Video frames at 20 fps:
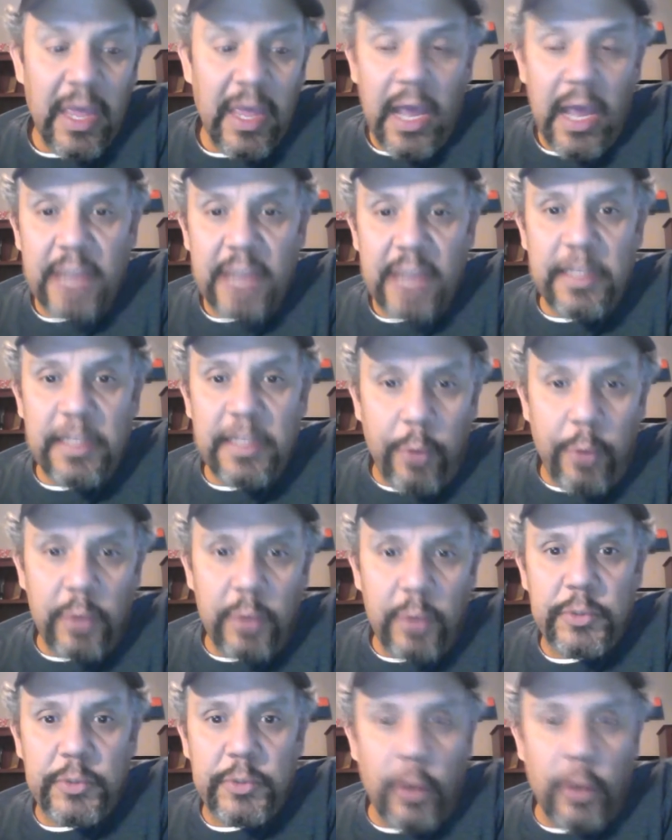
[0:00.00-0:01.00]
I'd say, Border
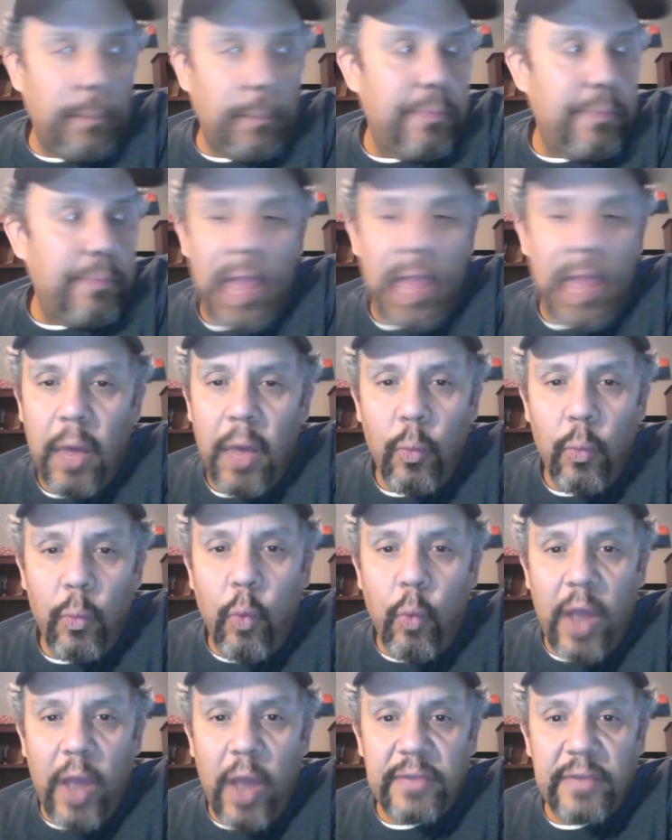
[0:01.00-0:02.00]
Patrol,
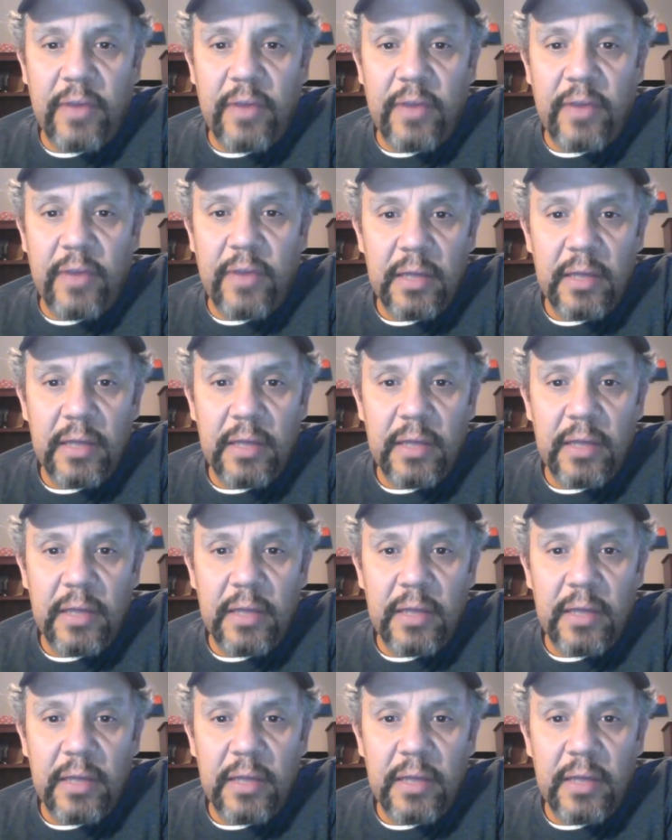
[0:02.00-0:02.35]
what